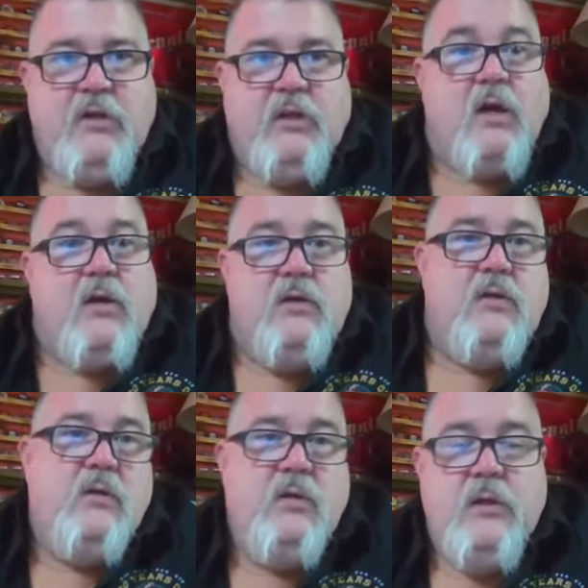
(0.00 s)
good luck.
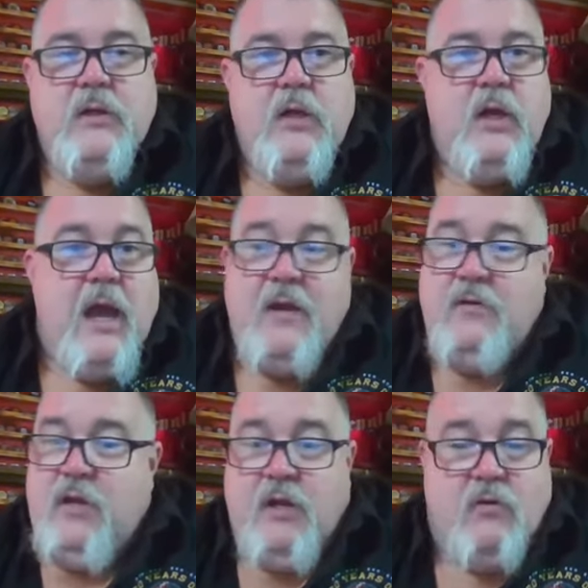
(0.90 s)

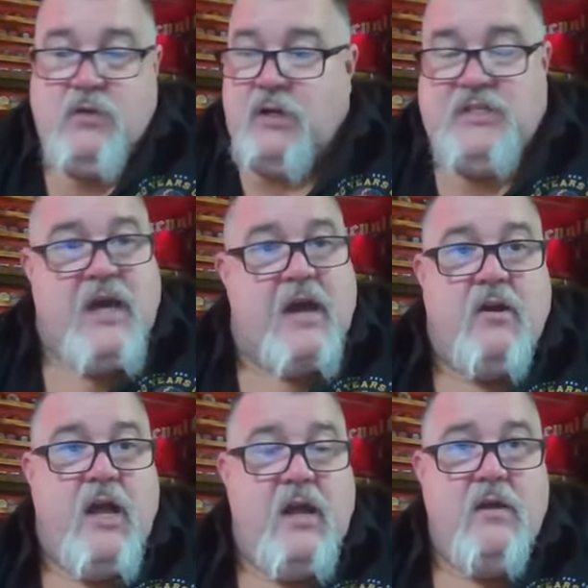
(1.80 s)
And, you know, on
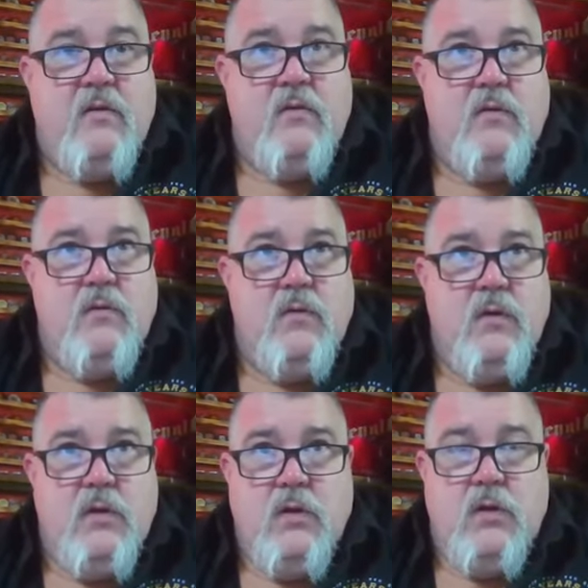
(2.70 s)
Saturday,
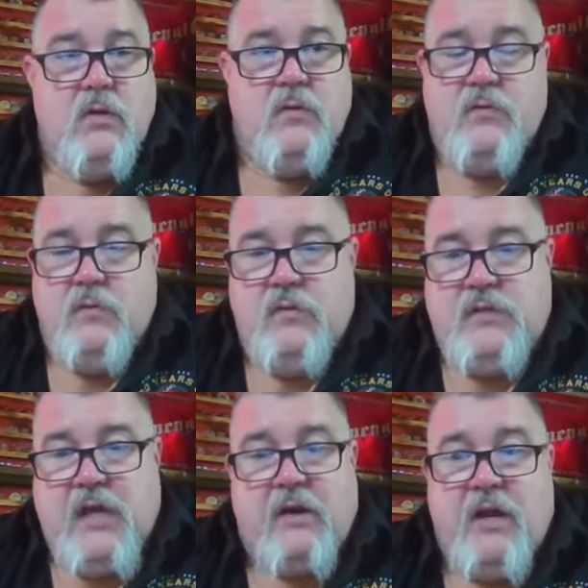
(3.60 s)

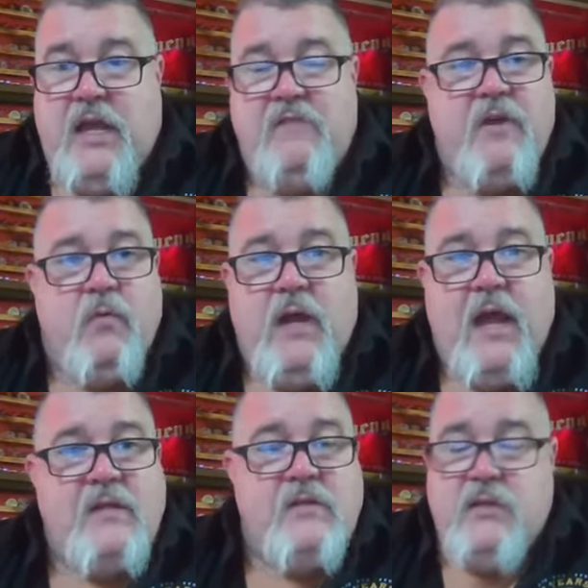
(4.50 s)
Saturday evening we
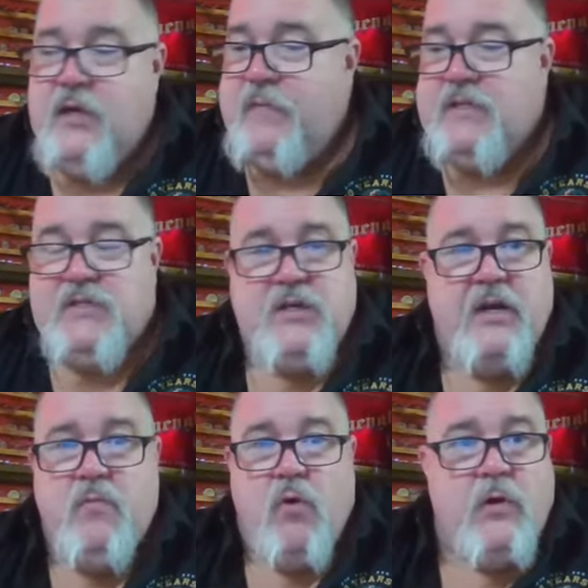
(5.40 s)
end, and then
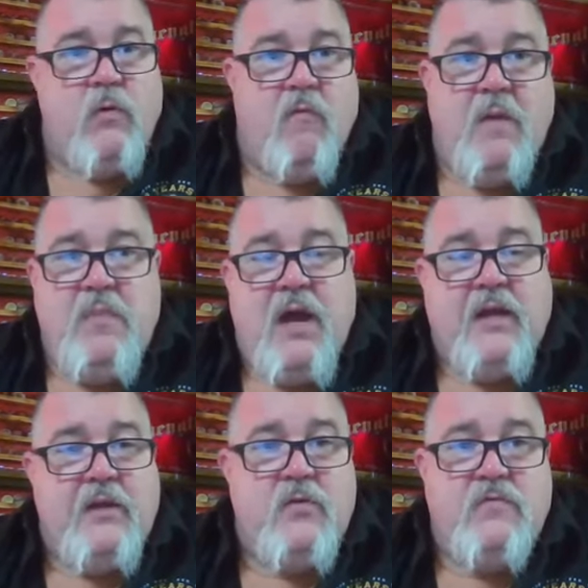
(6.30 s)
Sunday morning we're right
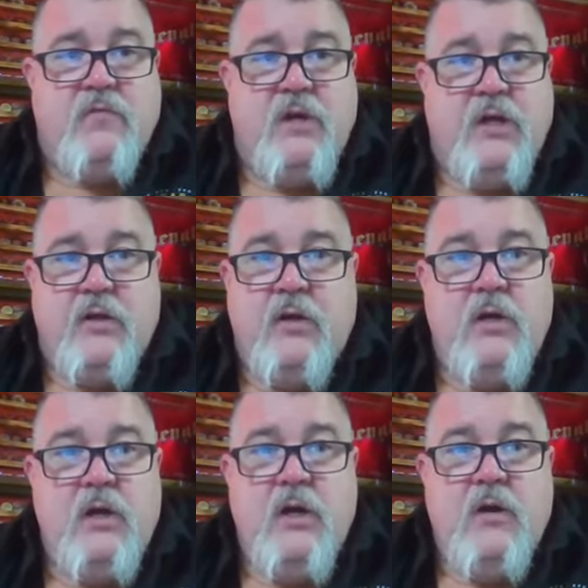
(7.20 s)
back into it for another
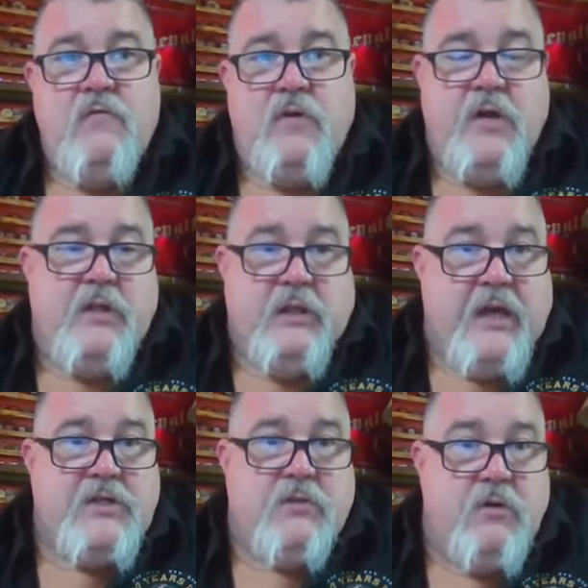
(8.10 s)
for another
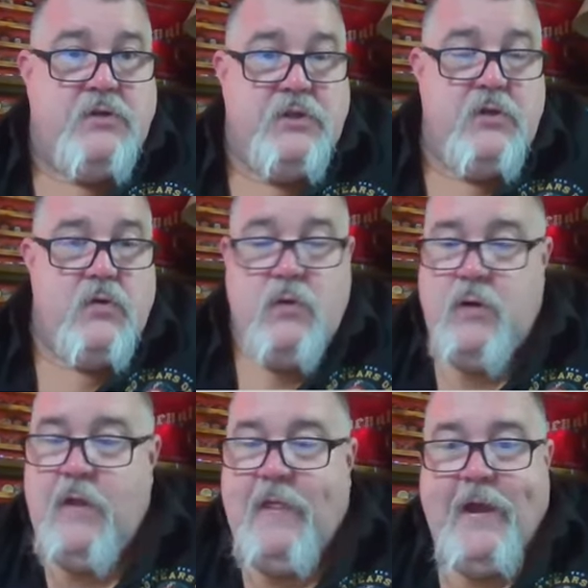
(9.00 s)
lecture or two.
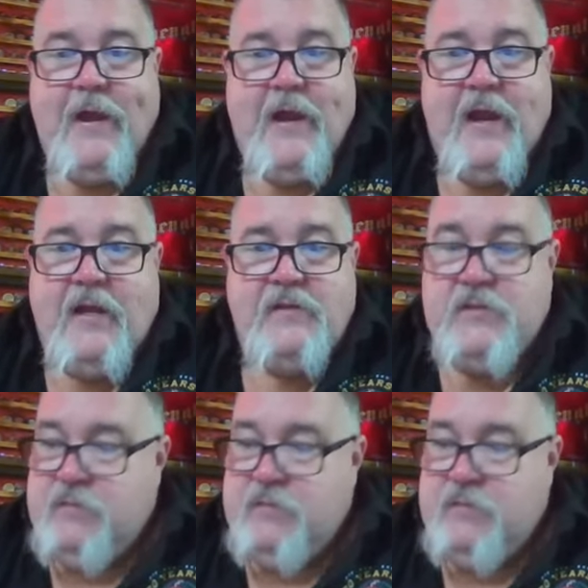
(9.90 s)
And